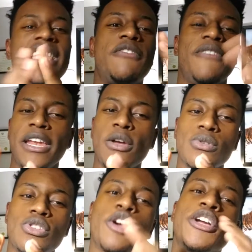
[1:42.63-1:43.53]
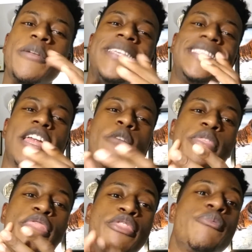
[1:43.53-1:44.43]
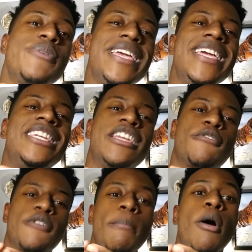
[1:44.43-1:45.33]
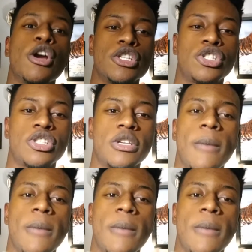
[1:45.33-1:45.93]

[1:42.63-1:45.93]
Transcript: videos are going to be set up in three different parts.